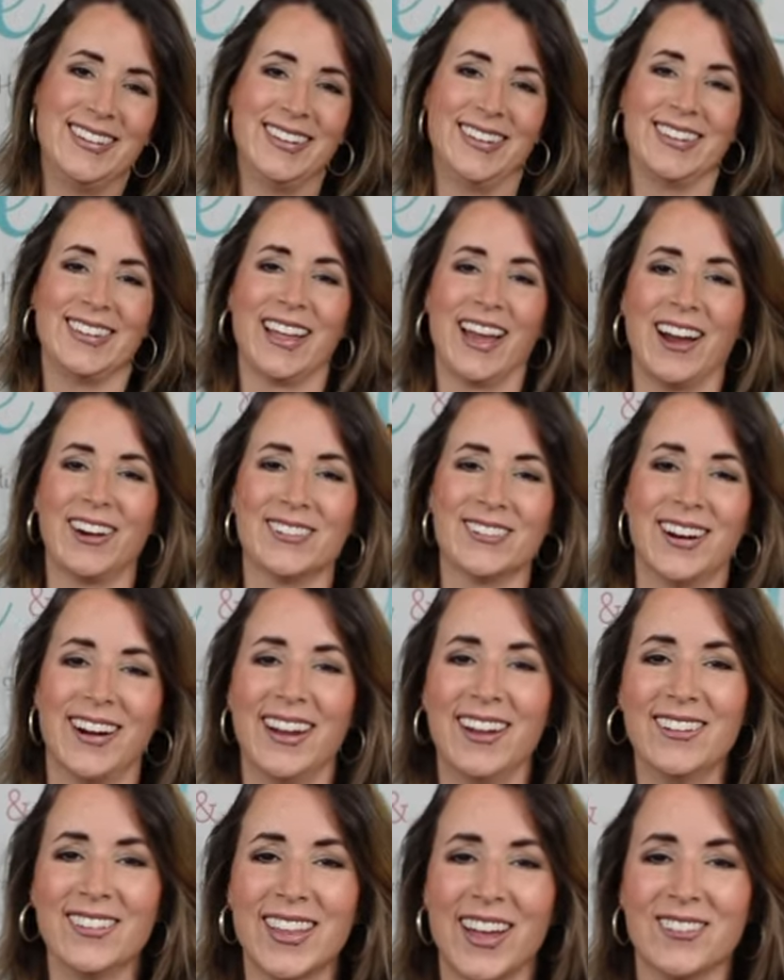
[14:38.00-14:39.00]
do that
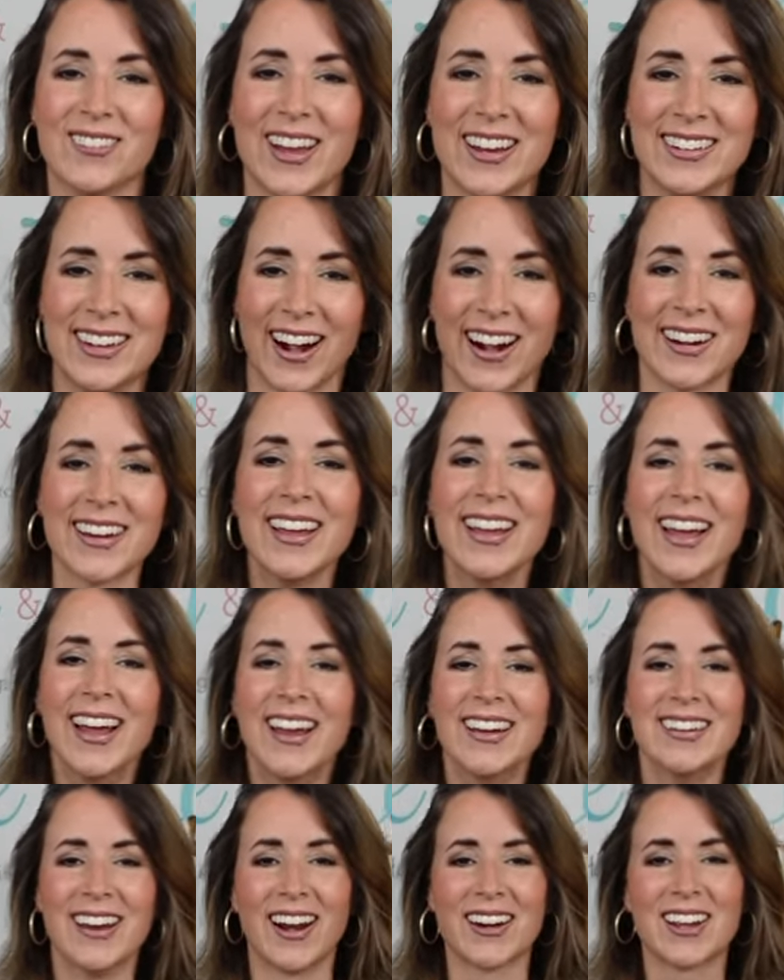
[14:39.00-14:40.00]
with all my dark,
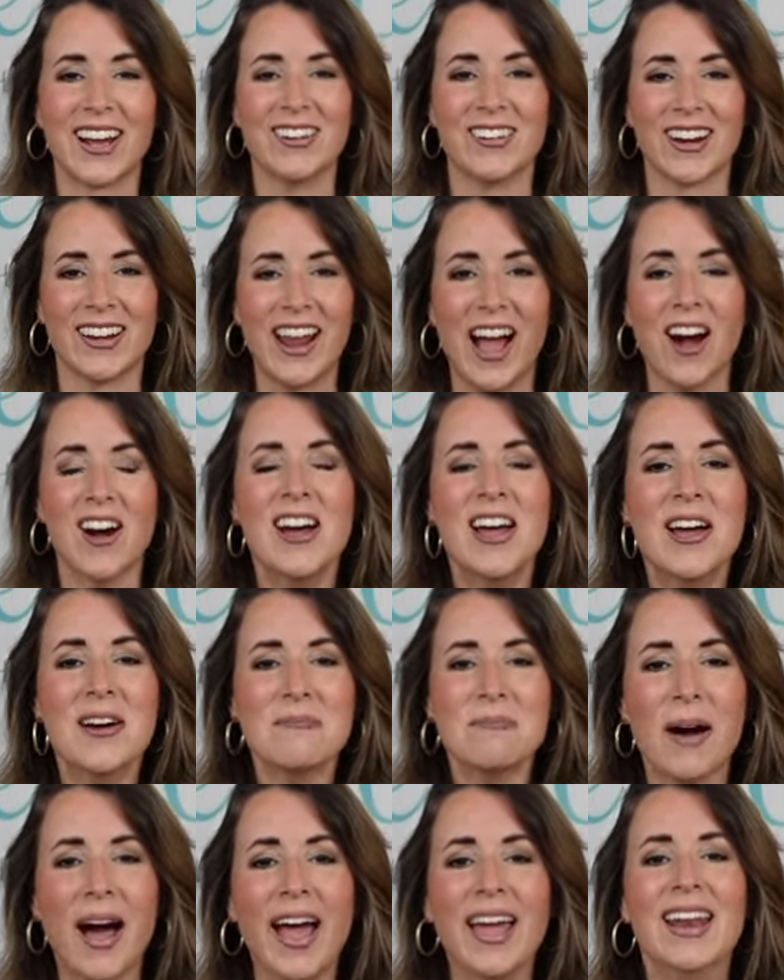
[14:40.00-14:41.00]
dark on right now.
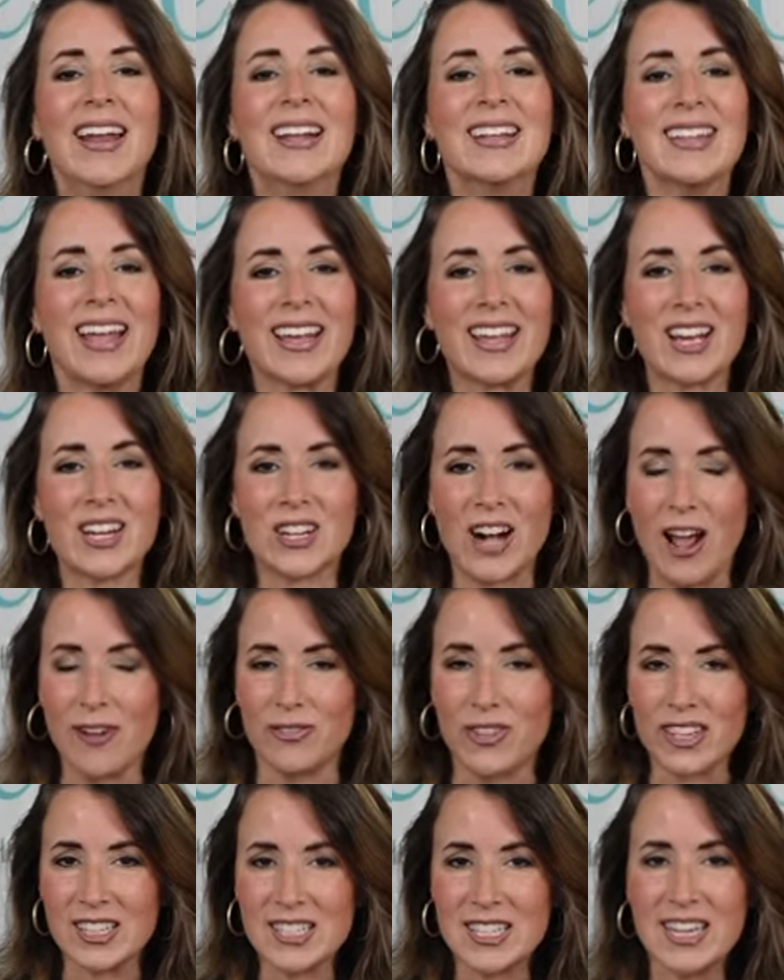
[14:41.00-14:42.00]
But like a
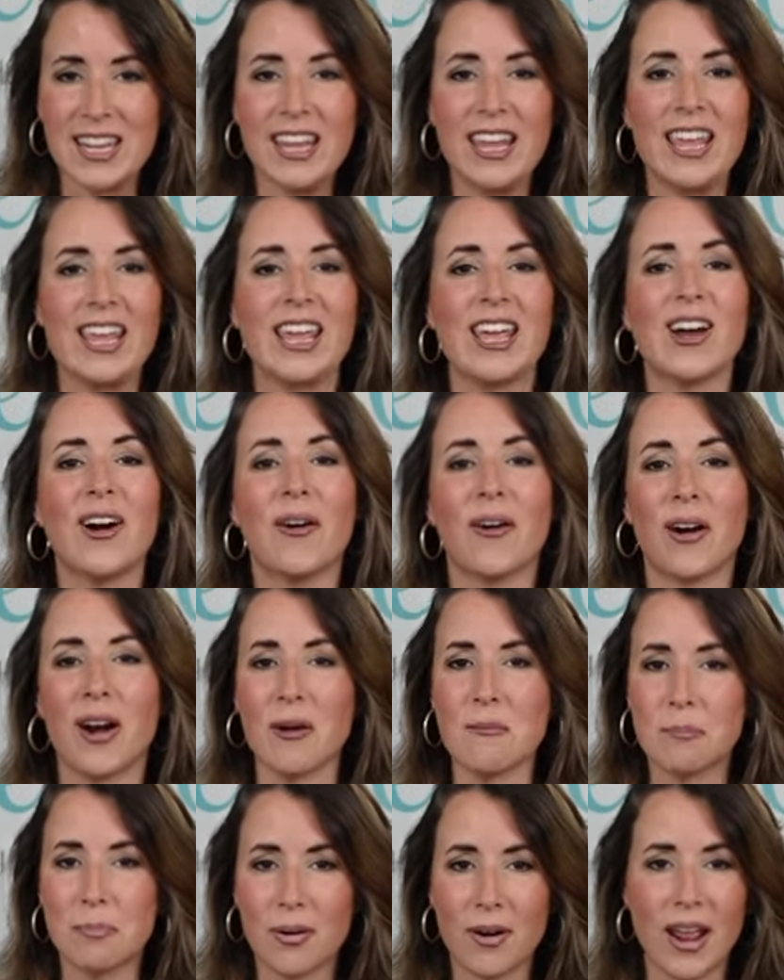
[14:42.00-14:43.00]
graphic tee or
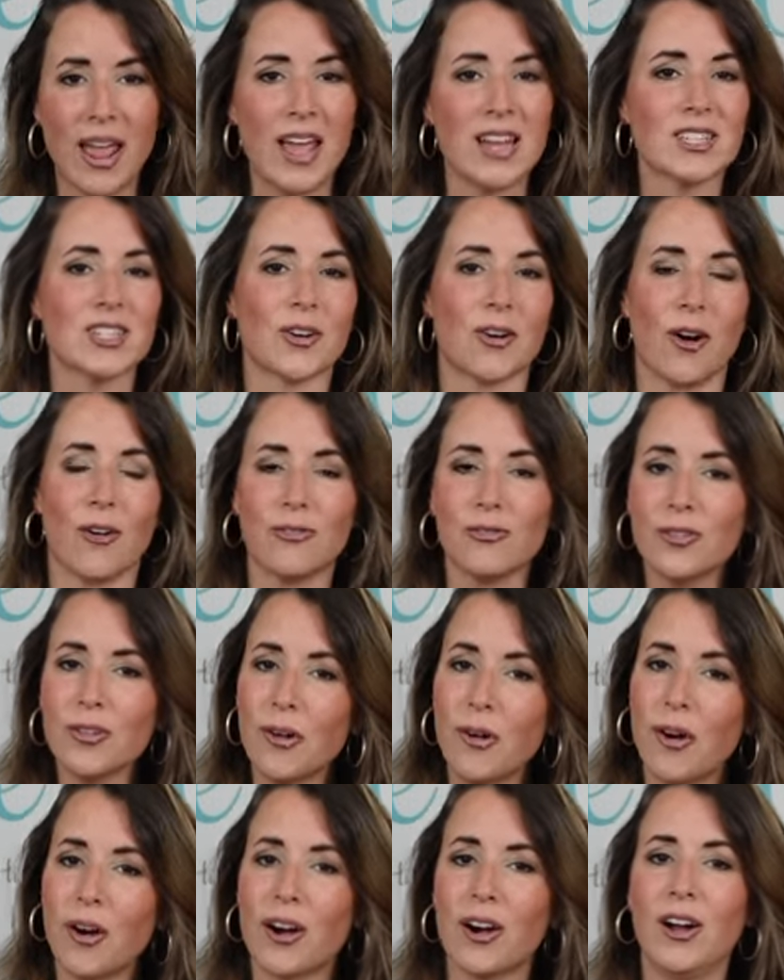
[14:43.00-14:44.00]
a print or a
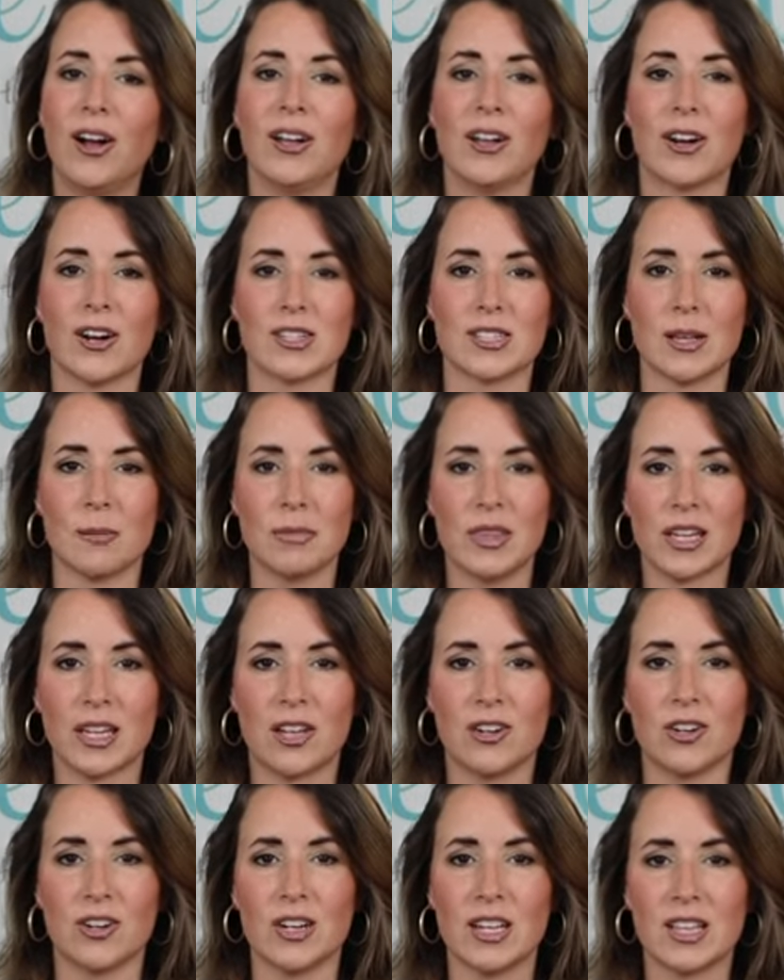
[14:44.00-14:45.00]
floral or something
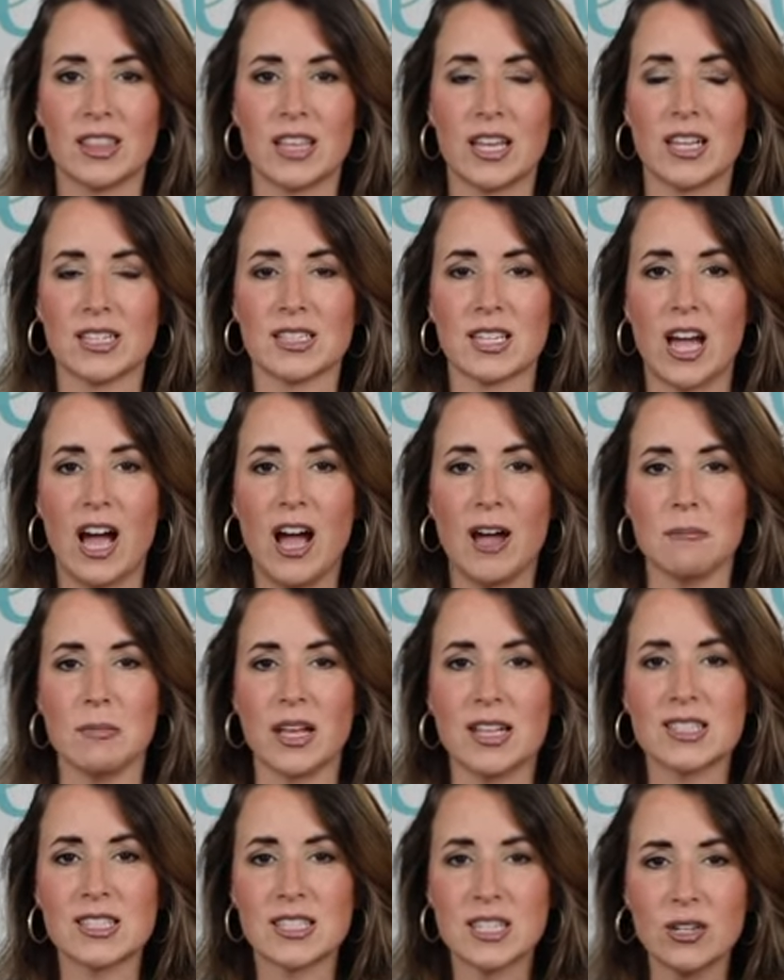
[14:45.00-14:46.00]
underneath this, um,
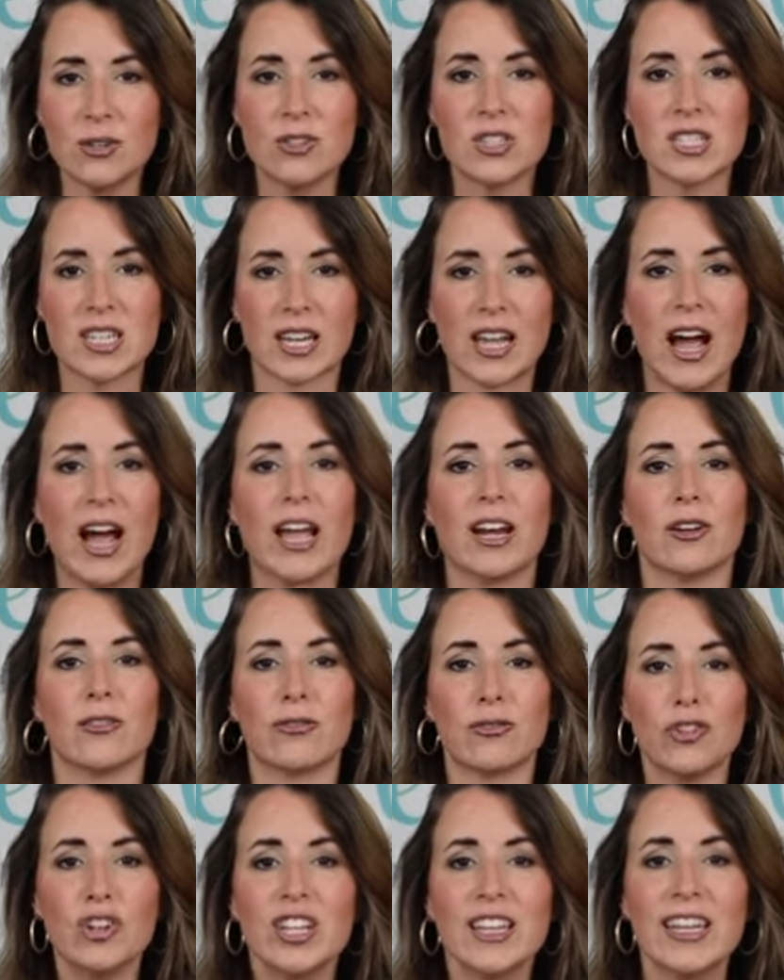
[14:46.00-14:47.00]
it's used to kind
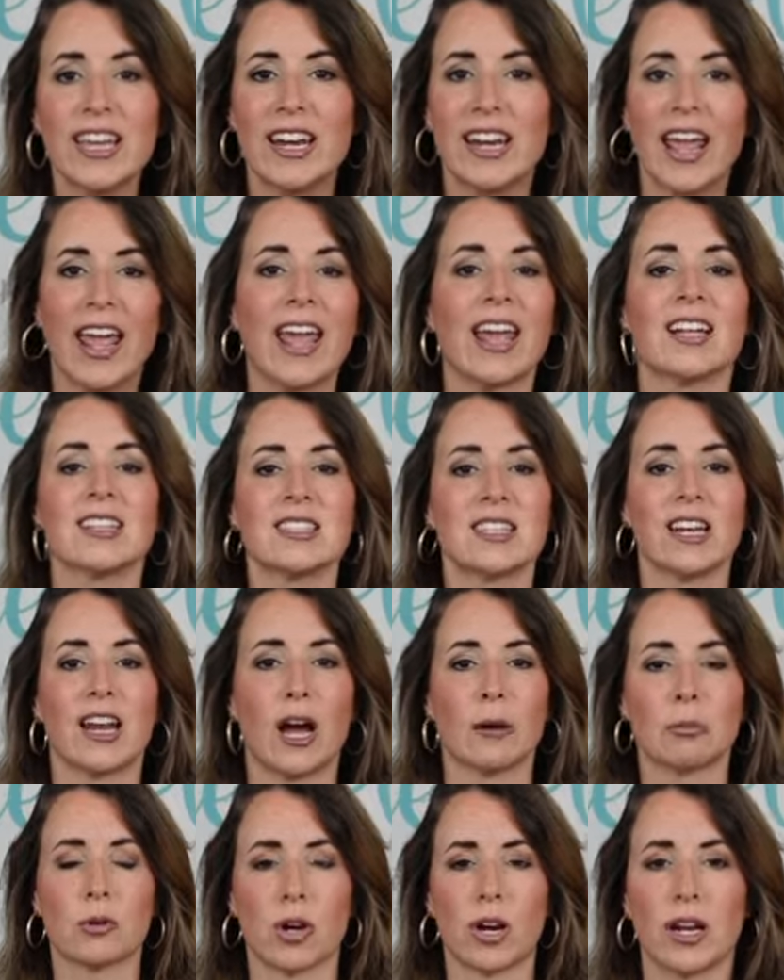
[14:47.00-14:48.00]
of really enhance and
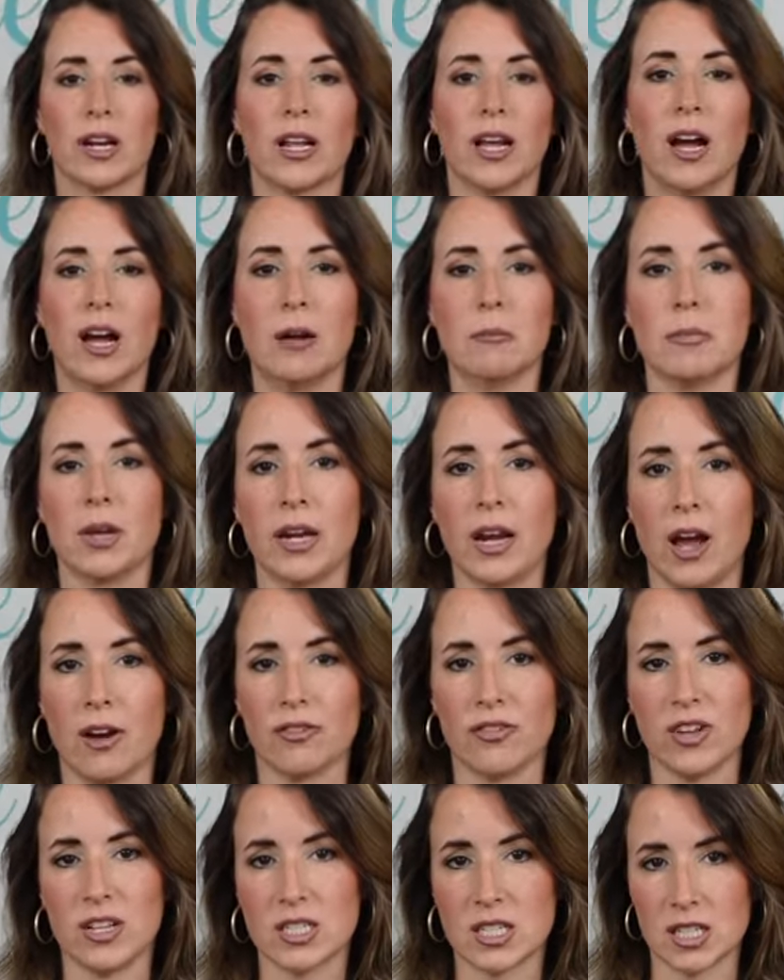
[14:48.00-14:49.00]
upgrade um, an
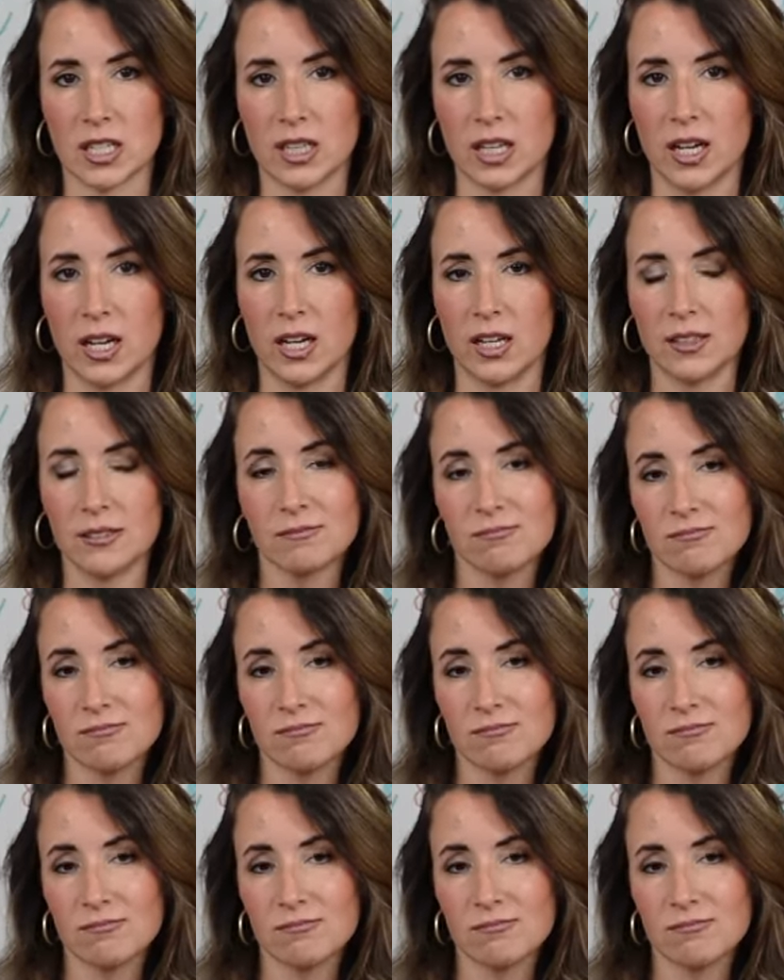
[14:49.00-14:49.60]
outfit to the